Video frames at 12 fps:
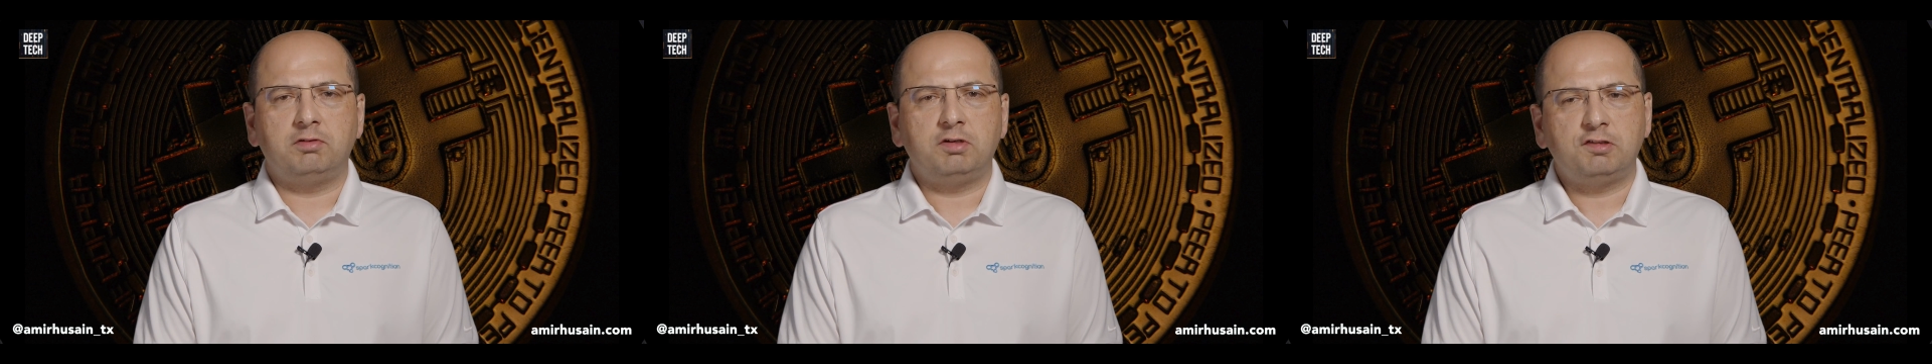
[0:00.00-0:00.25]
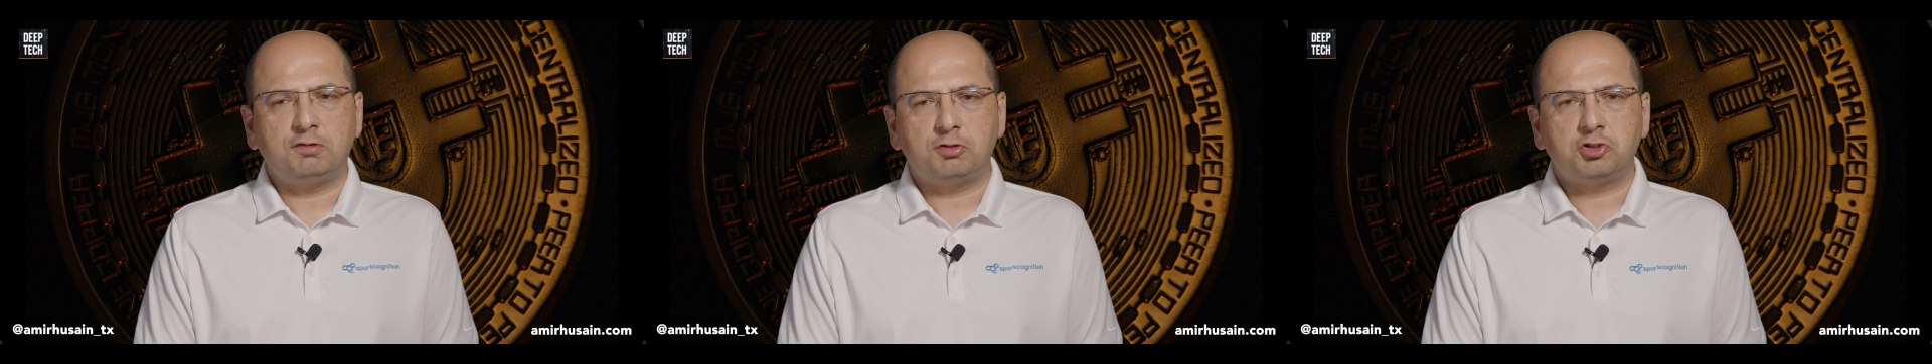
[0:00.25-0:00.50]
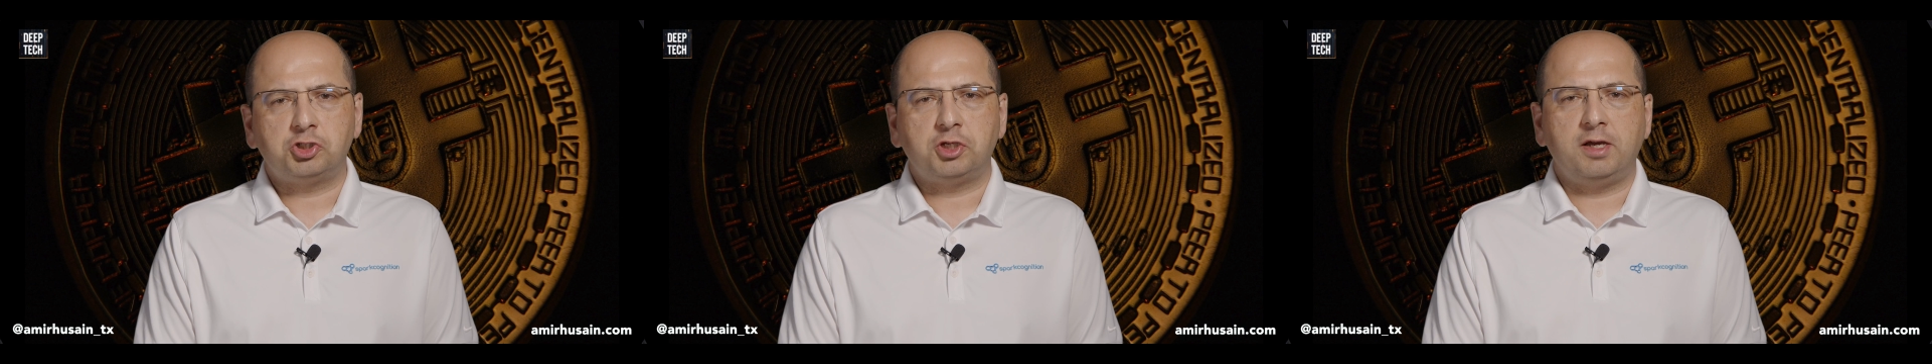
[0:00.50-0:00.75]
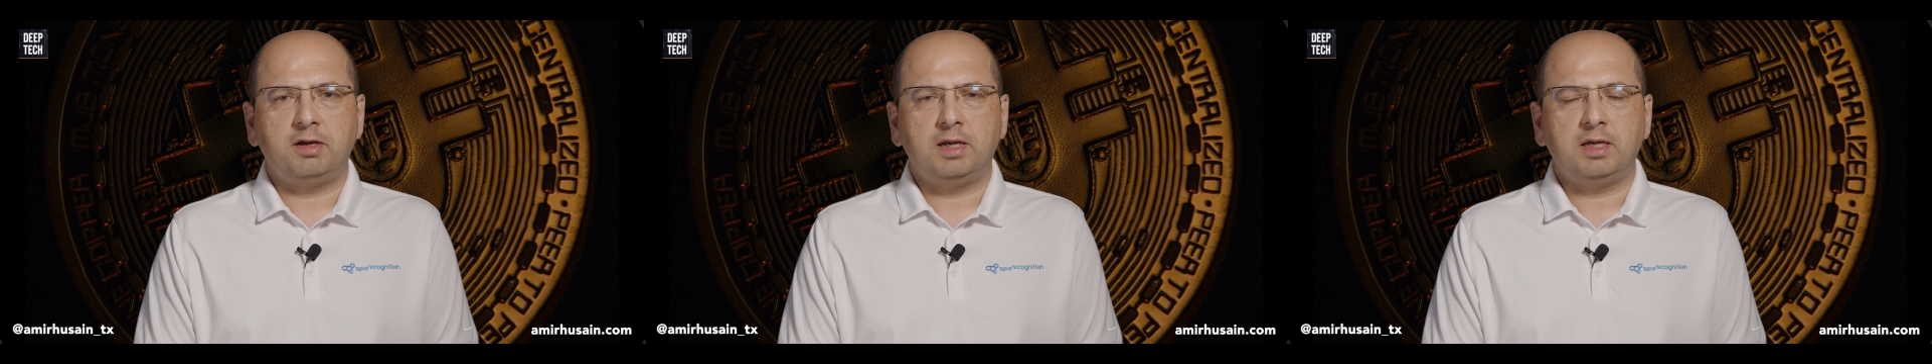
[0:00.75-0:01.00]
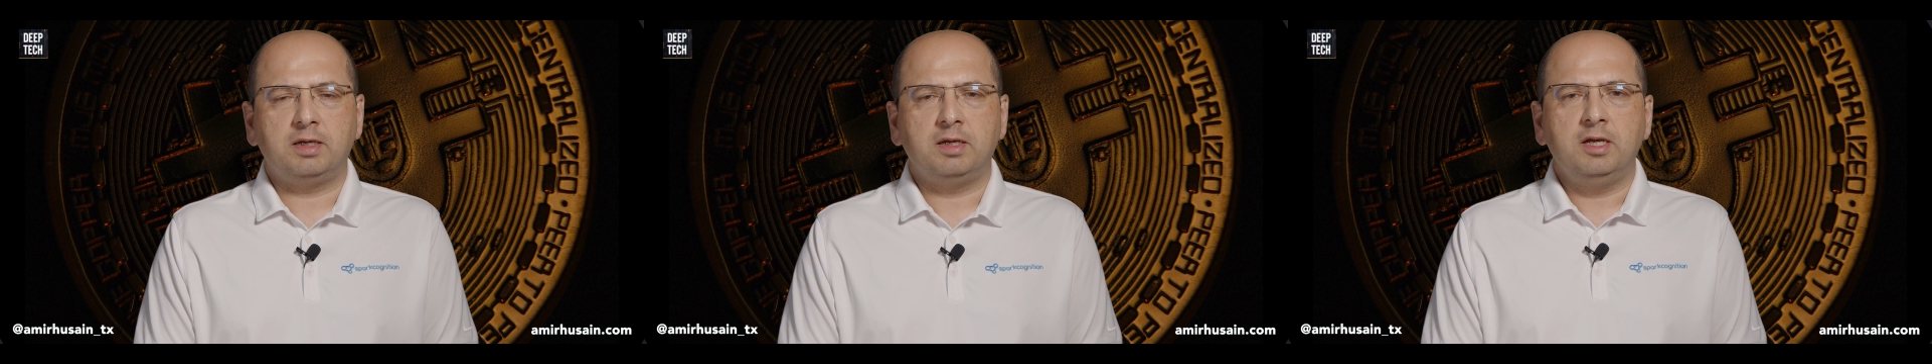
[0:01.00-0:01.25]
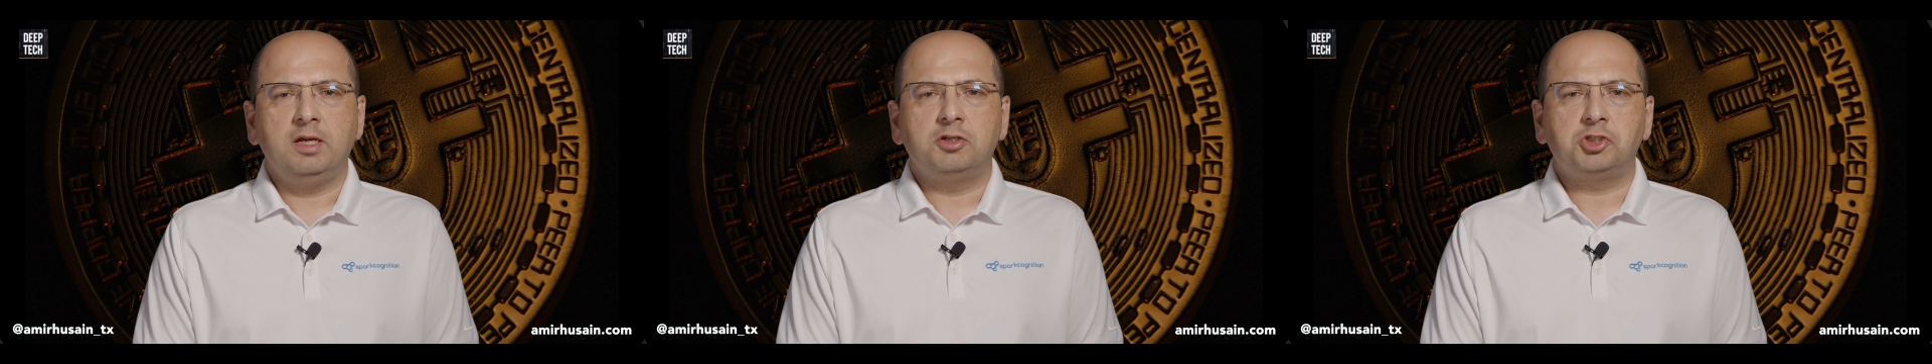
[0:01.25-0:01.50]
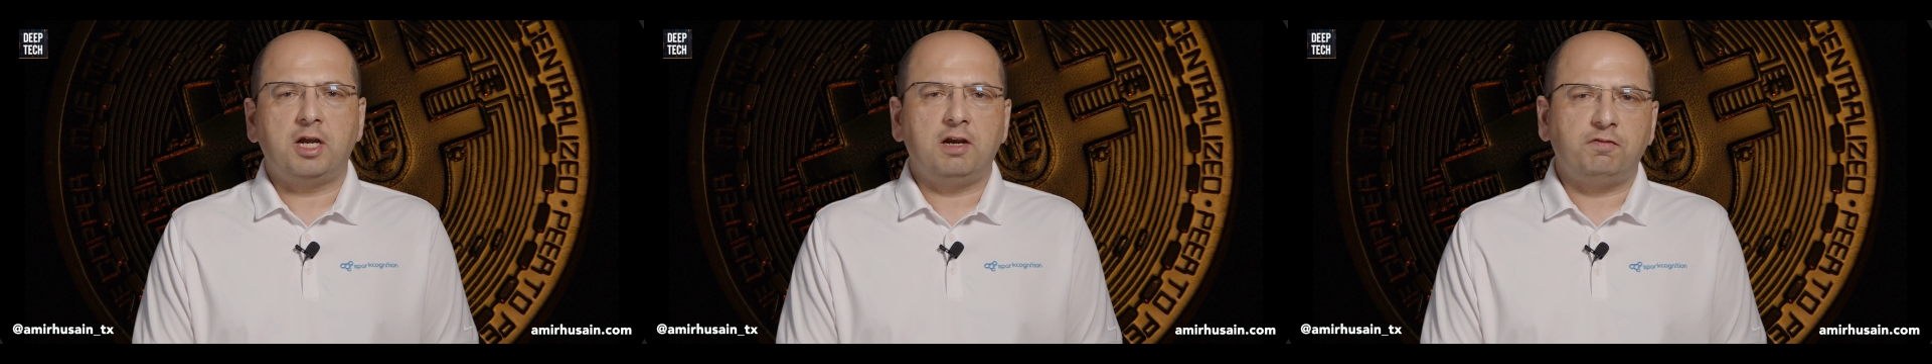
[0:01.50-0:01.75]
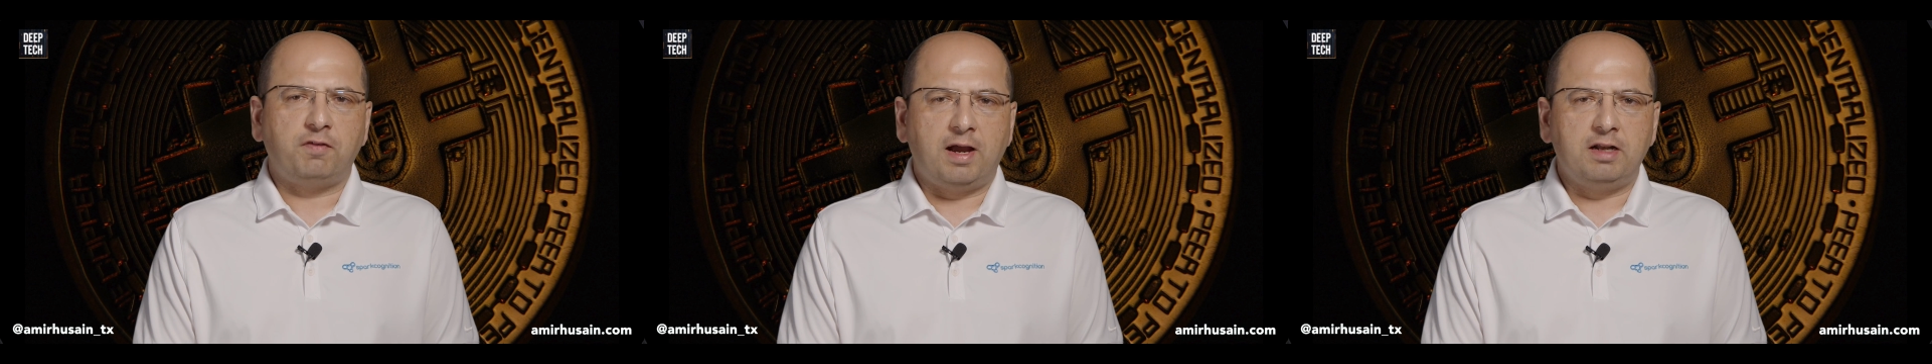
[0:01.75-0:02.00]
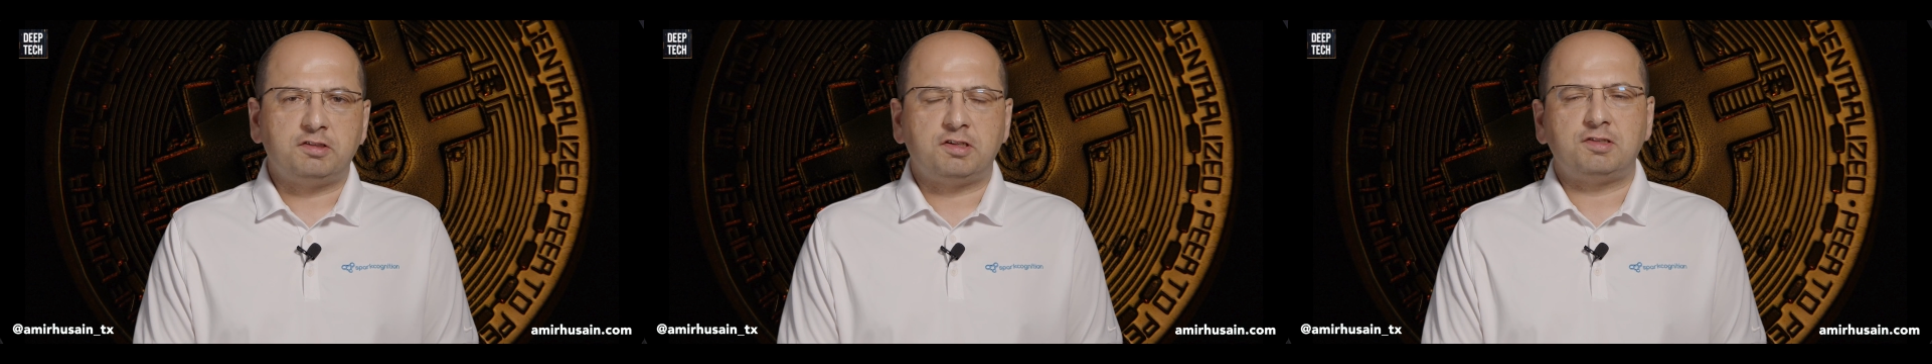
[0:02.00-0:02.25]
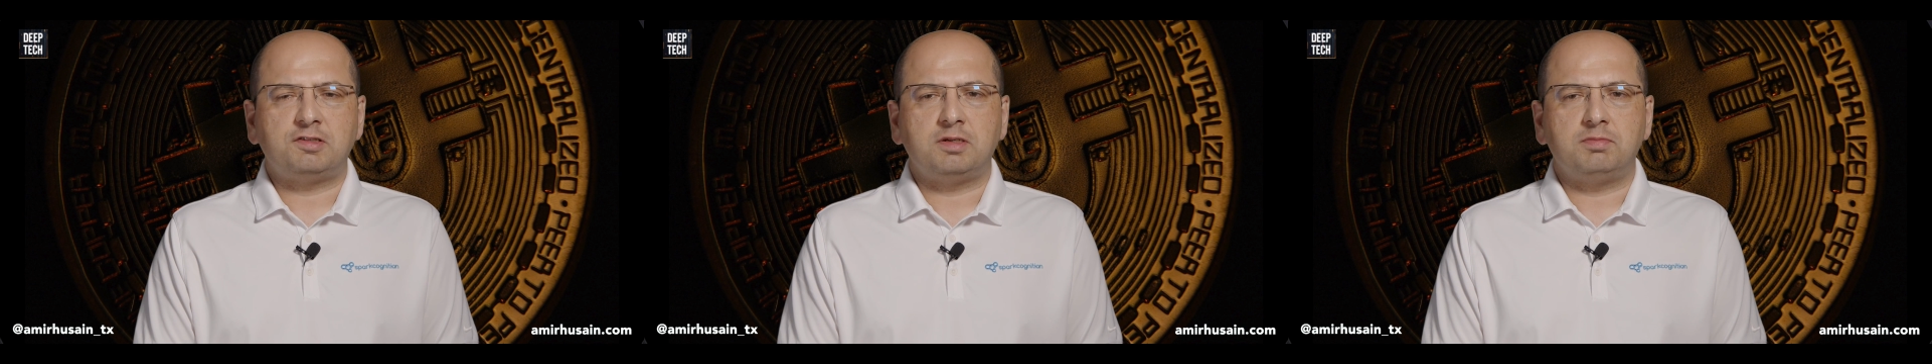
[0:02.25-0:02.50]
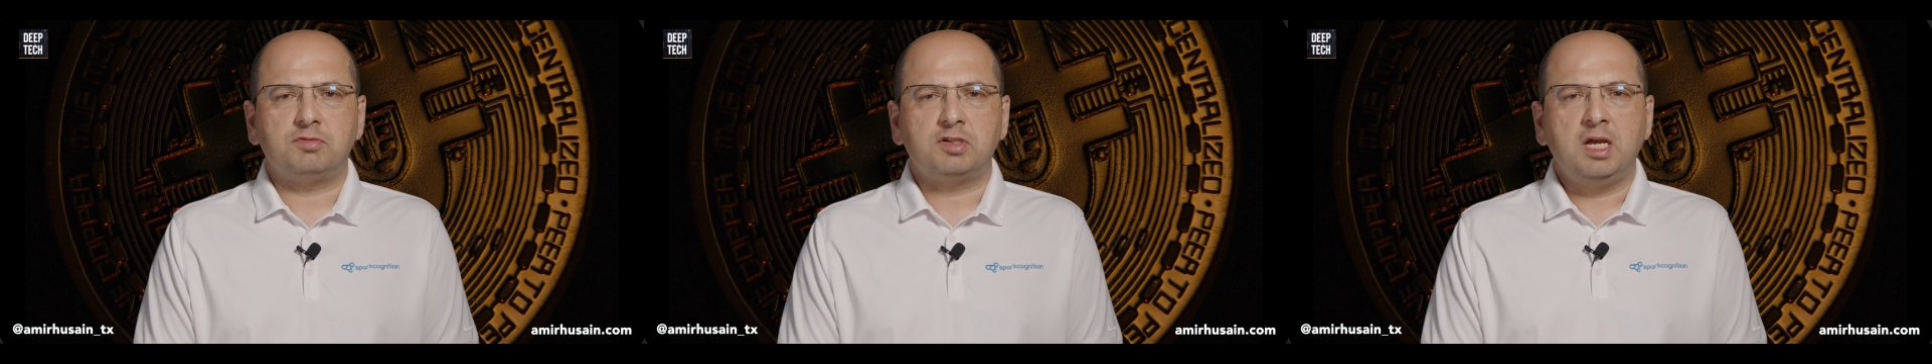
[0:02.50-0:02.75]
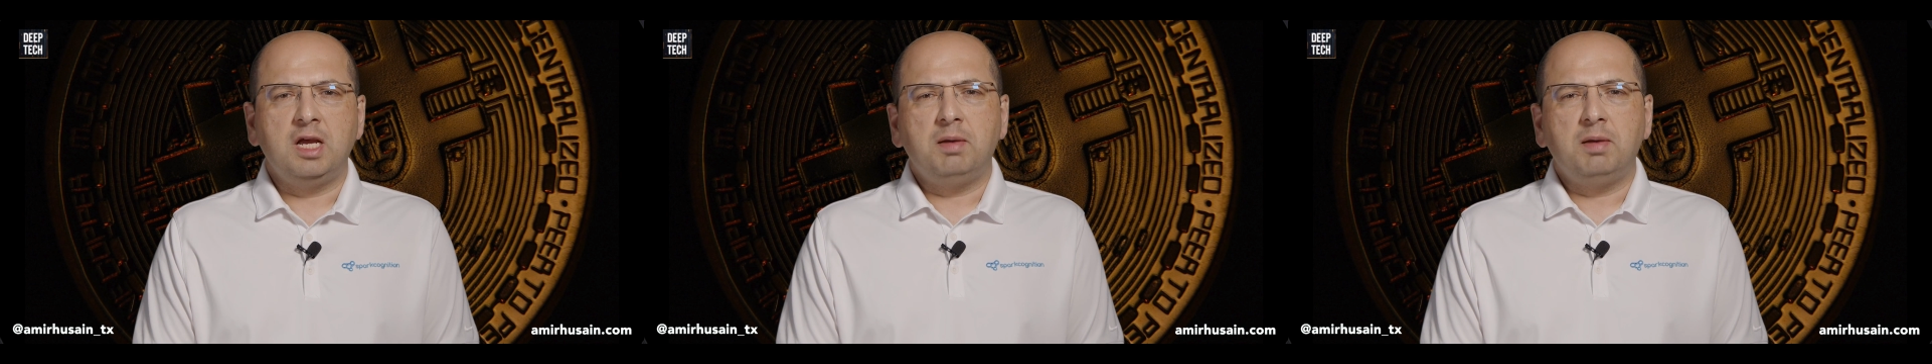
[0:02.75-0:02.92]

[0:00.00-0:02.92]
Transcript: resource sharing, shared file systems,